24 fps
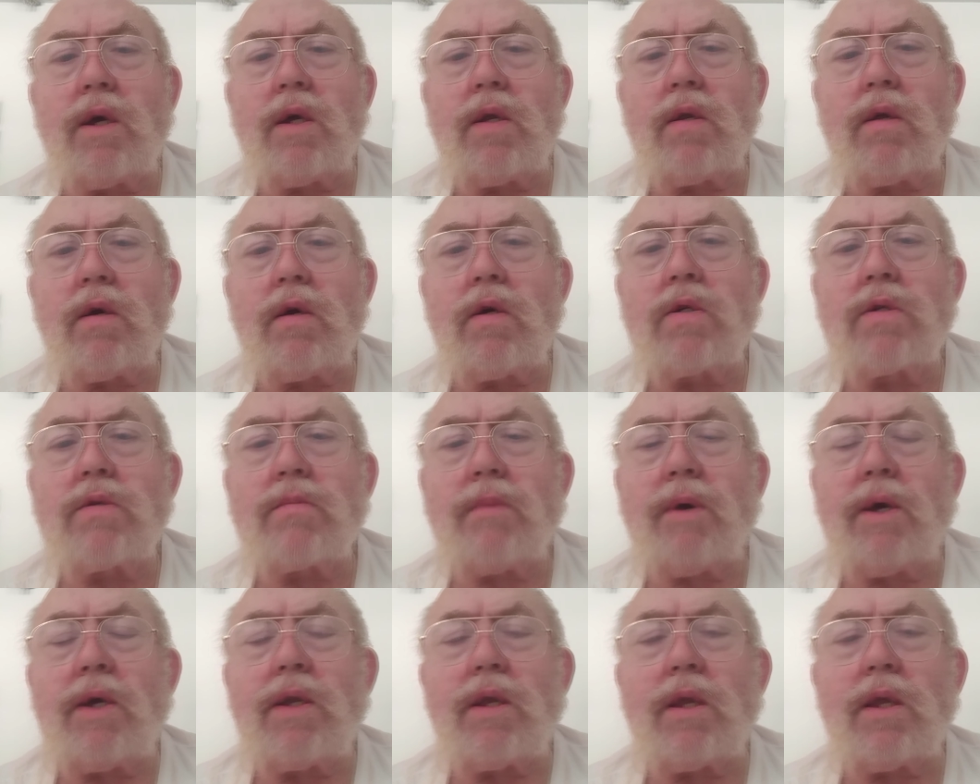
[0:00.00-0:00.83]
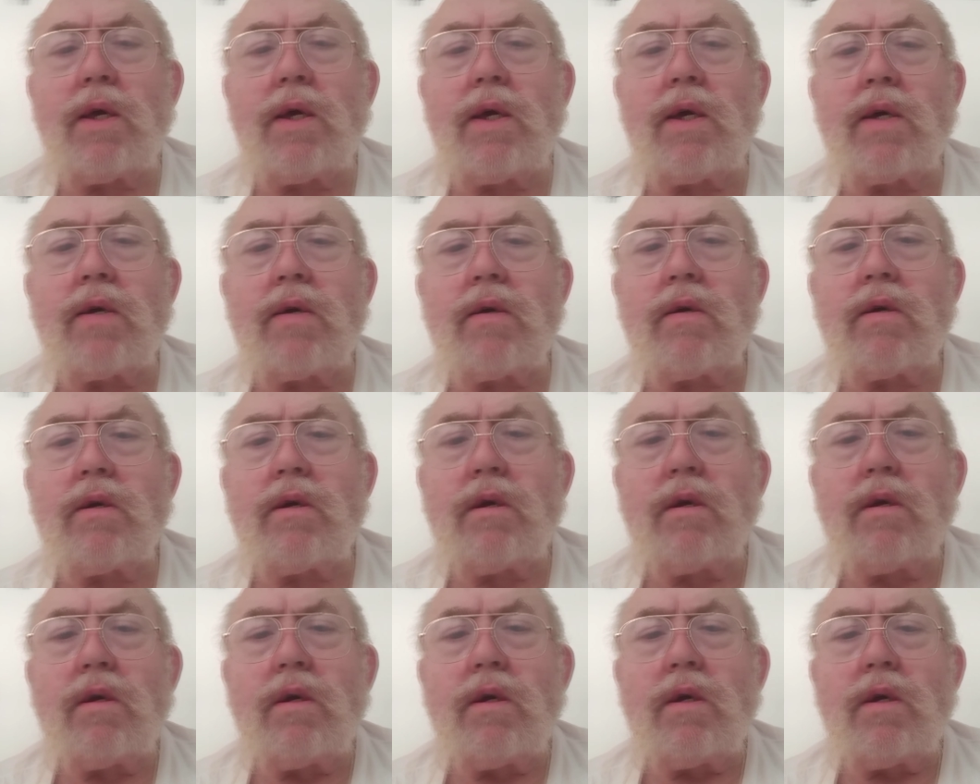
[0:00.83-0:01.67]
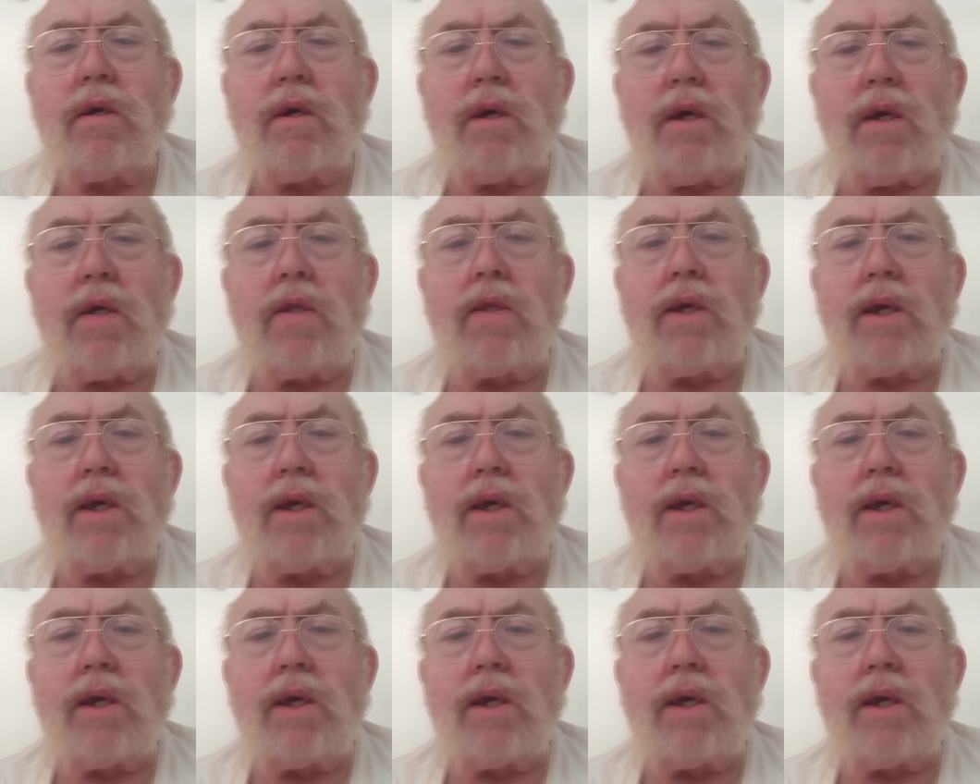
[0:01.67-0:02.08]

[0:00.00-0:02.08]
lost my leg. And they